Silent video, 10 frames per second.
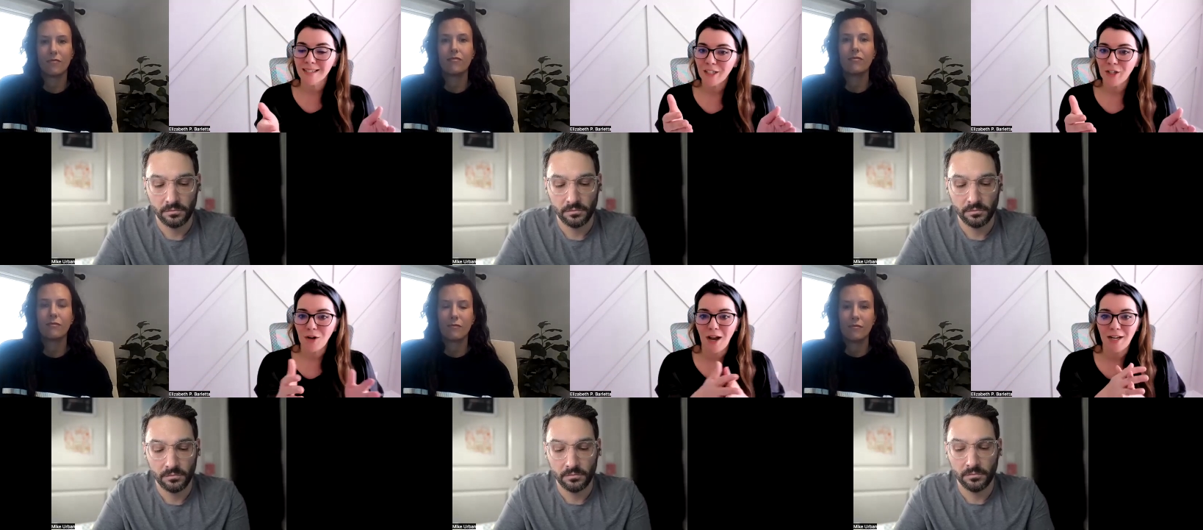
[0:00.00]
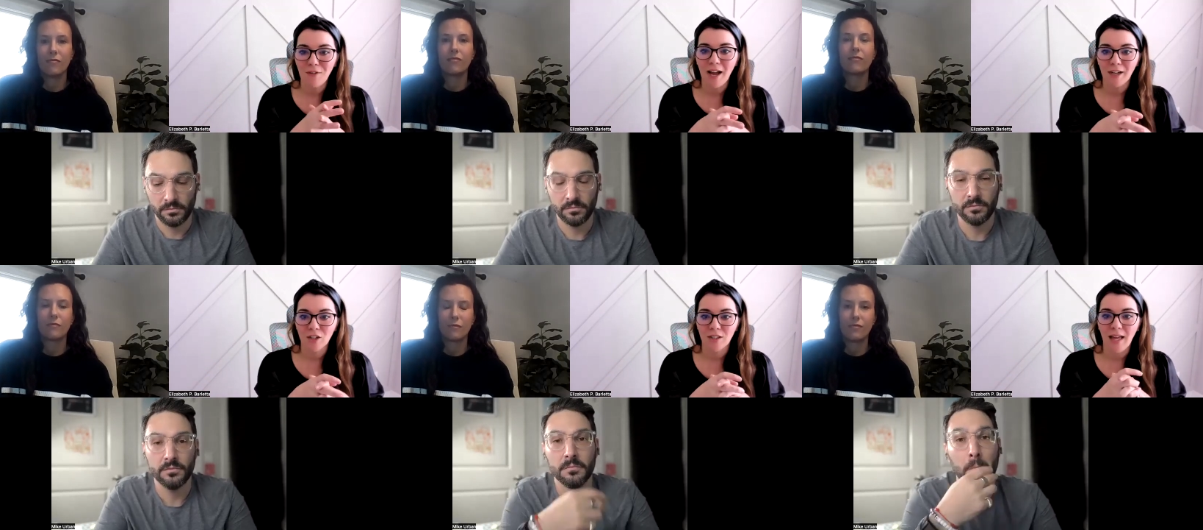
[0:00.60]
Speaker 1: you know, kind of
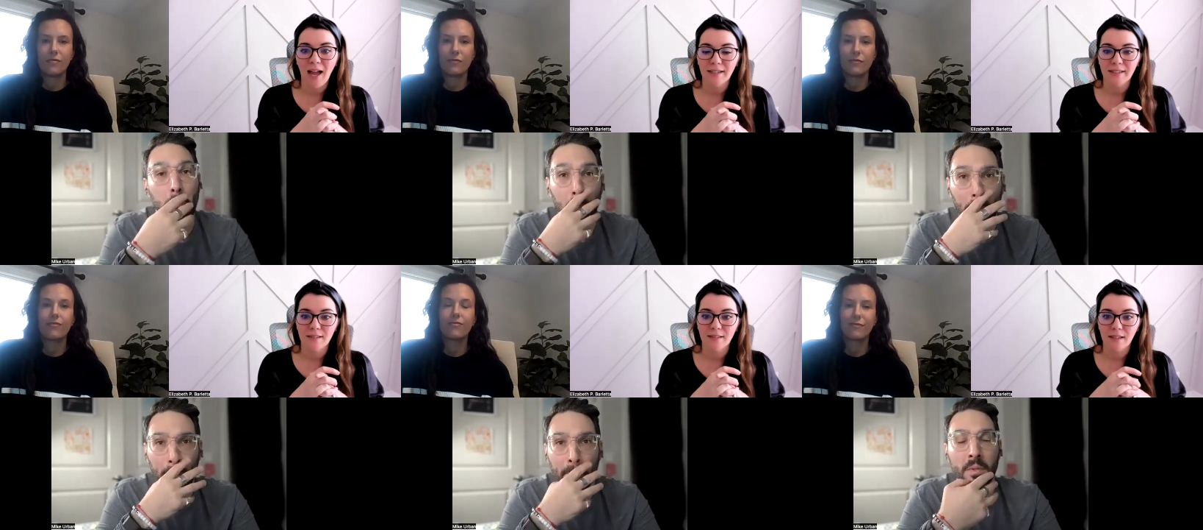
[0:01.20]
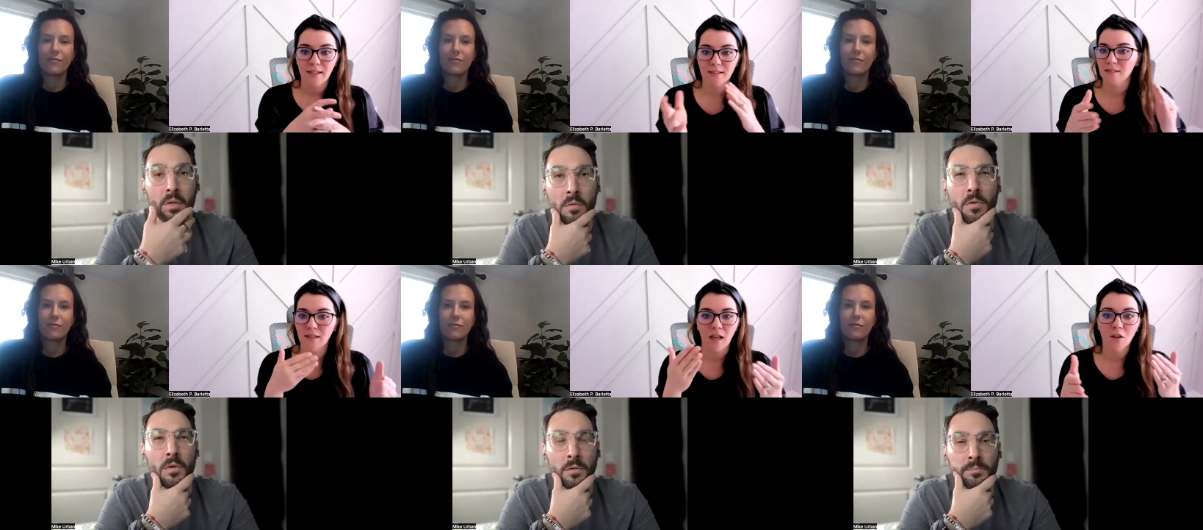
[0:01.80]
ironclad is
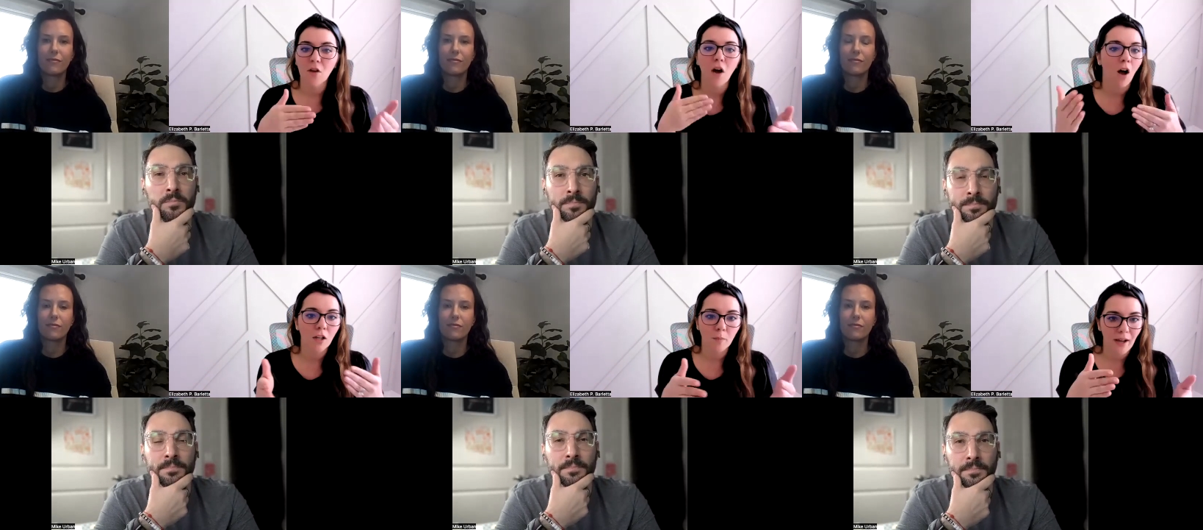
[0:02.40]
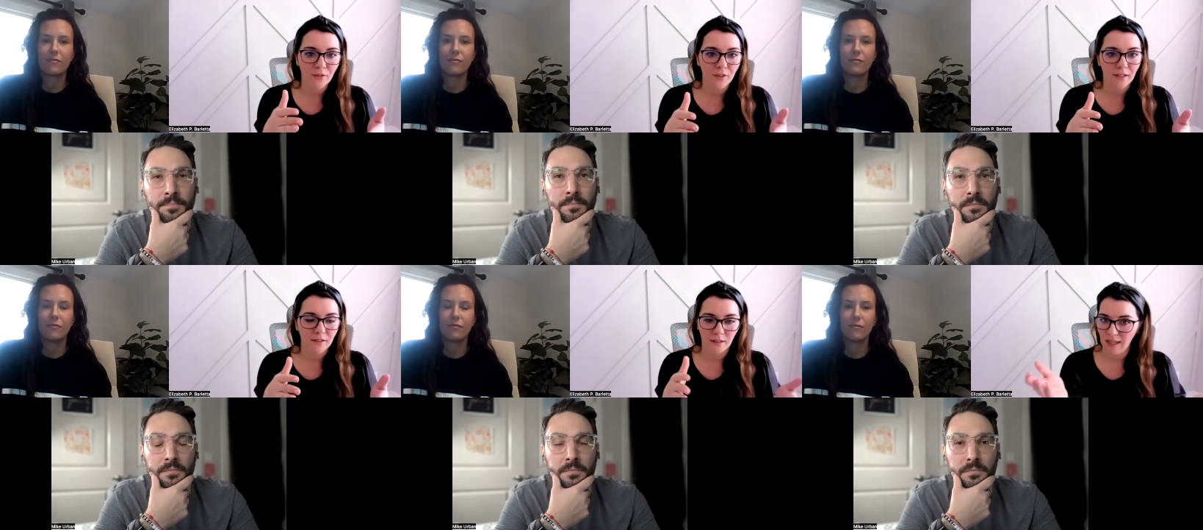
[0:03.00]
is all about the
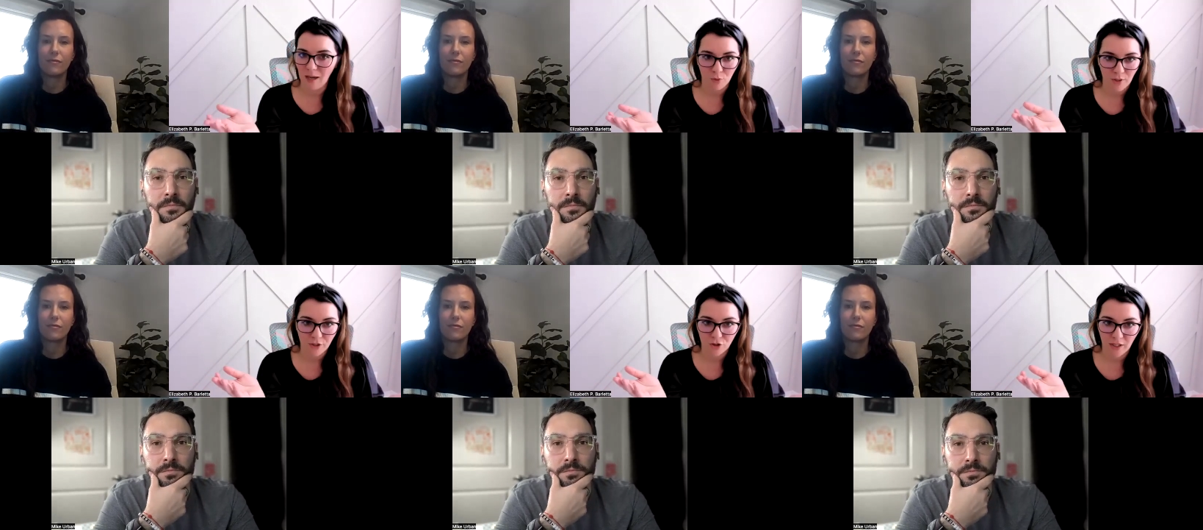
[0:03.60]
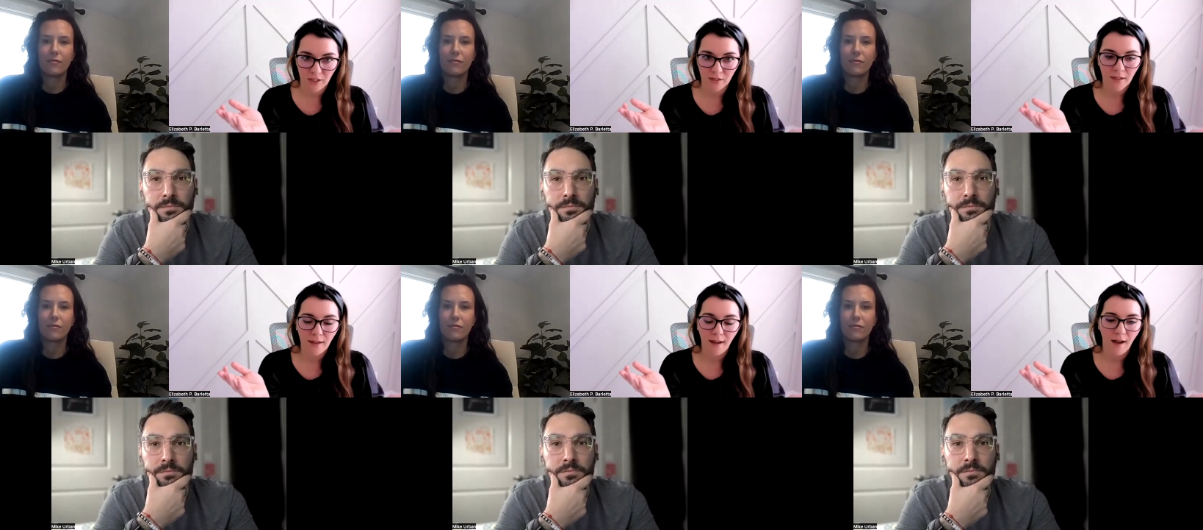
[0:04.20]
collaboration
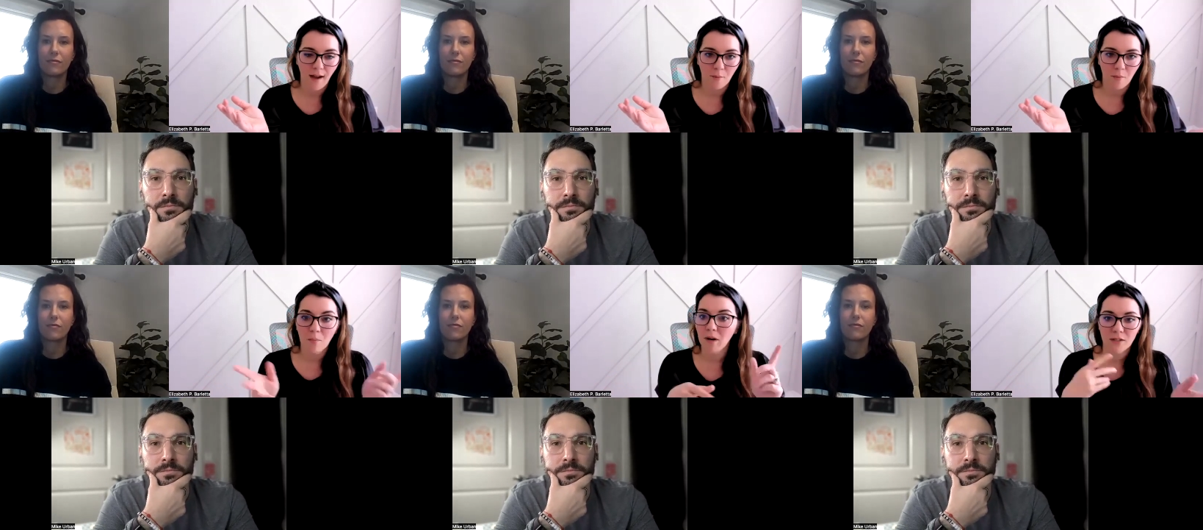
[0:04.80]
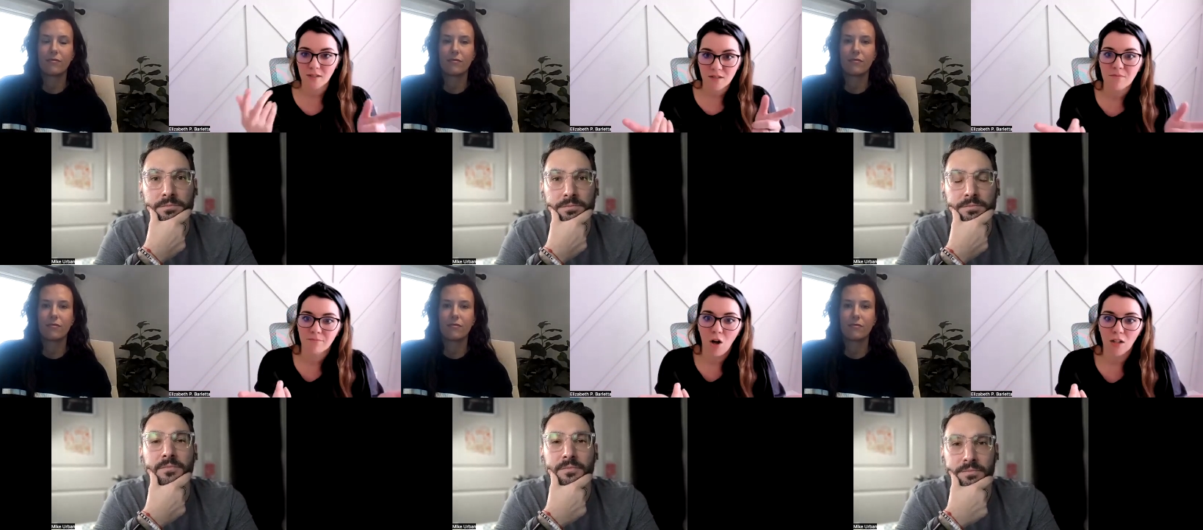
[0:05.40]
um,
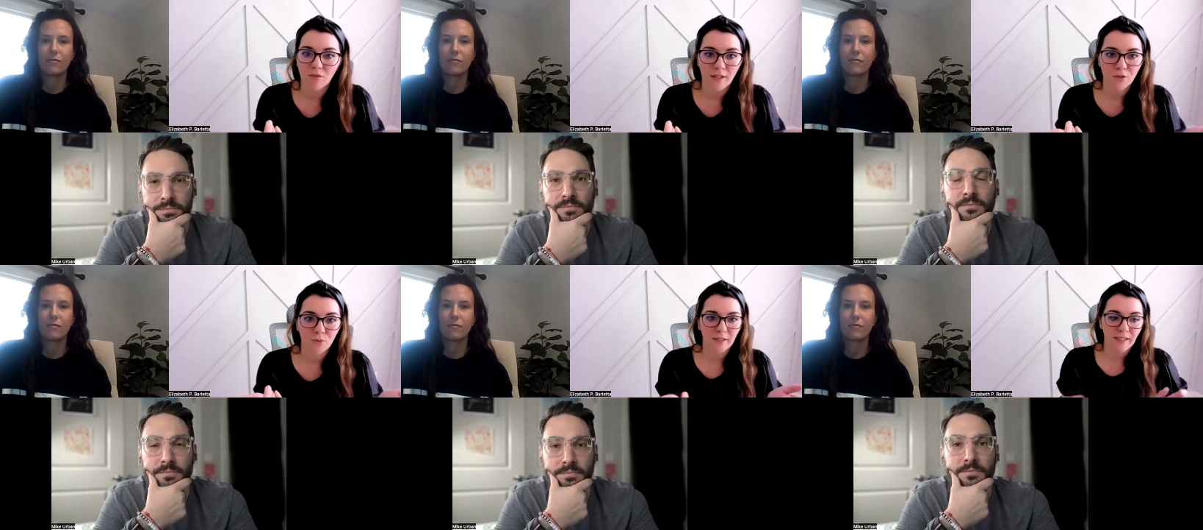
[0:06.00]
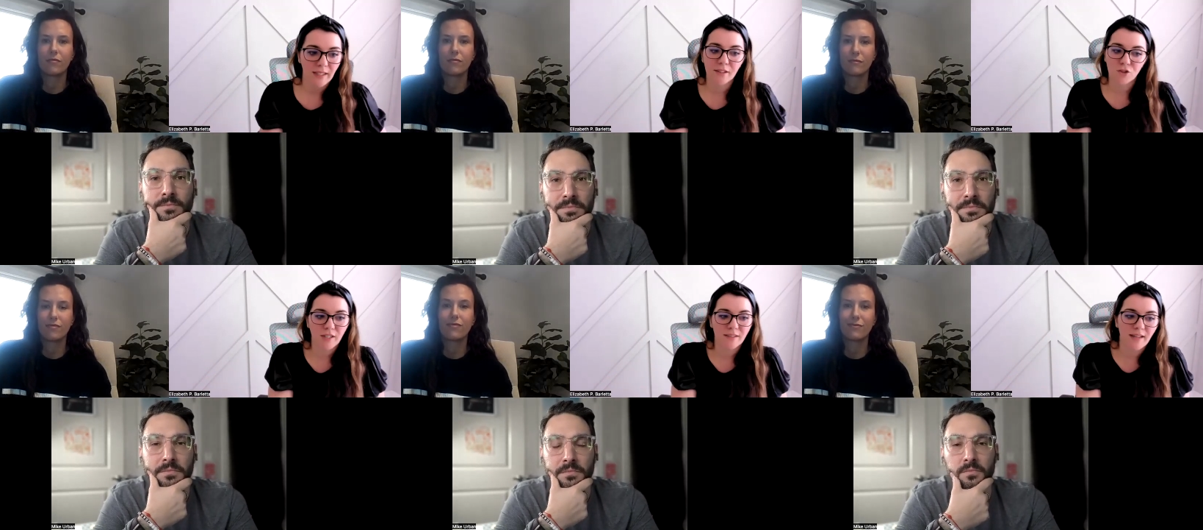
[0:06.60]
amongst all of us really in the
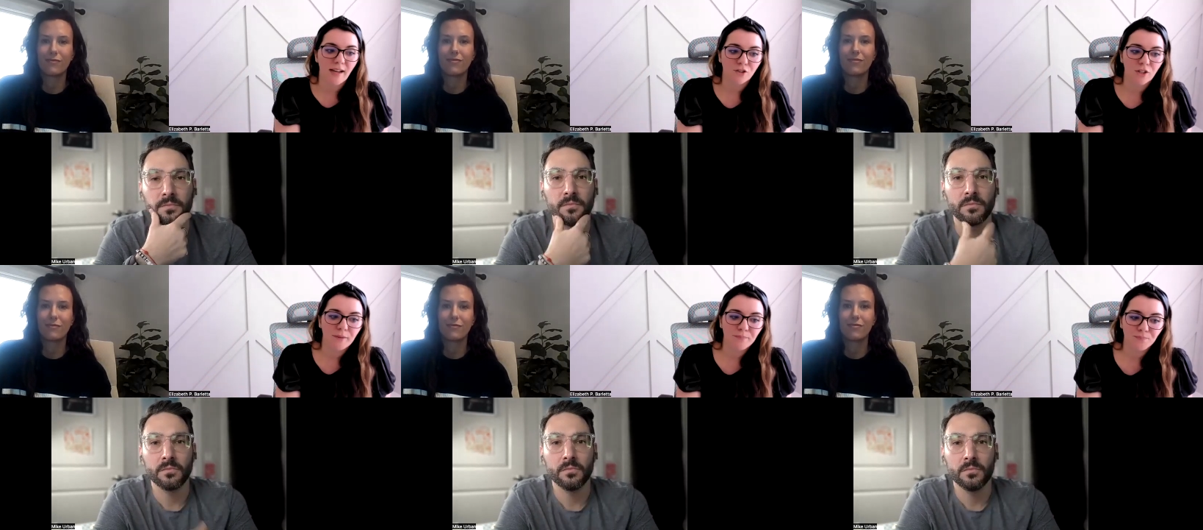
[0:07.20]
transaction.